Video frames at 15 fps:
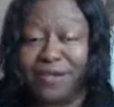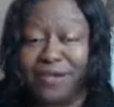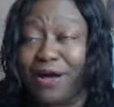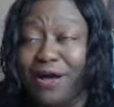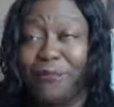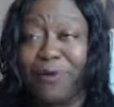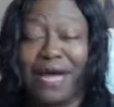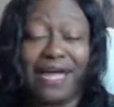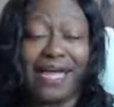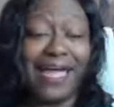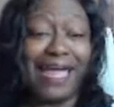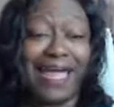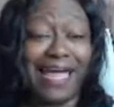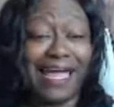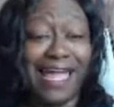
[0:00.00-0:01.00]

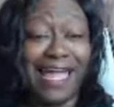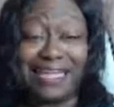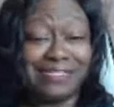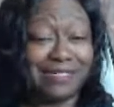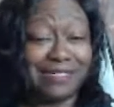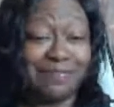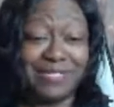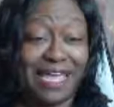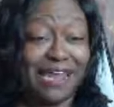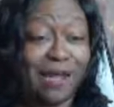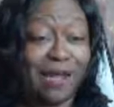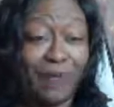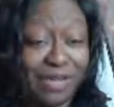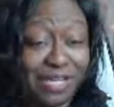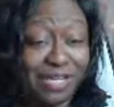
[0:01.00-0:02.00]
I got some debt I
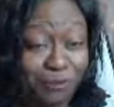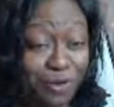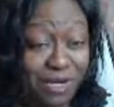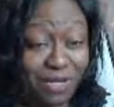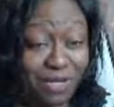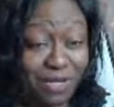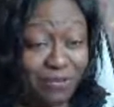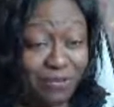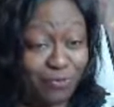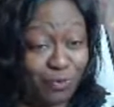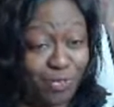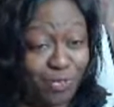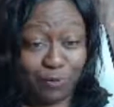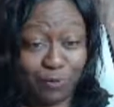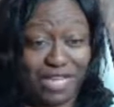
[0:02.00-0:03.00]
want to get rid of.
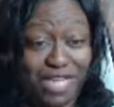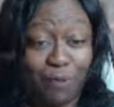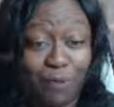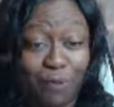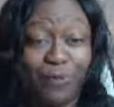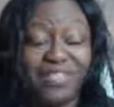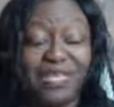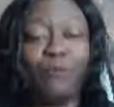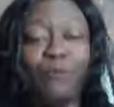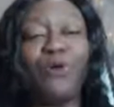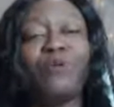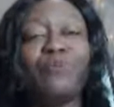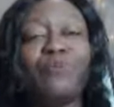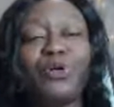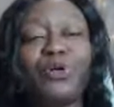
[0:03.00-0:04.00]
Will it help me with that?
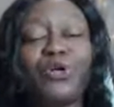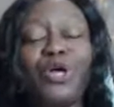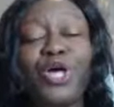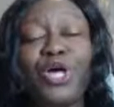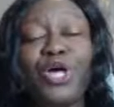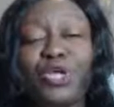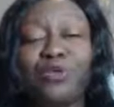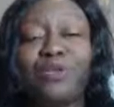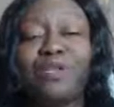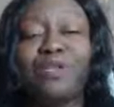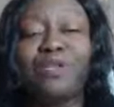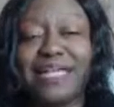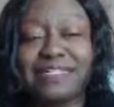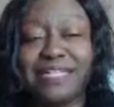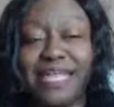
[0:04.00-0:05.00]
What will
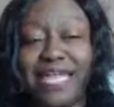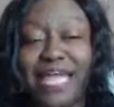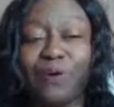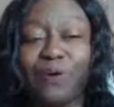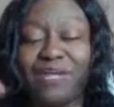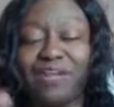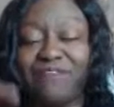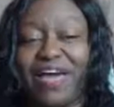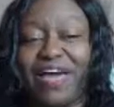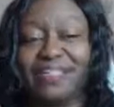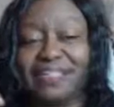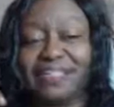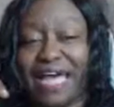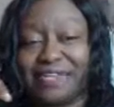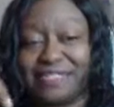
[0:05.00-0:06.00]
utilizing the equity if I
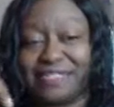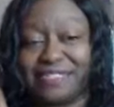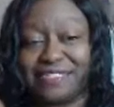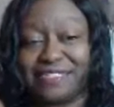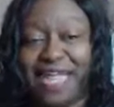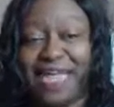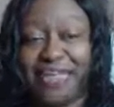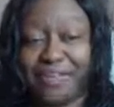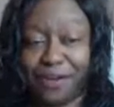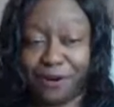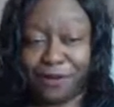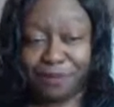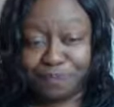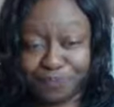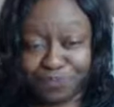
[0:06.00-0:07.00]
decide to stay here,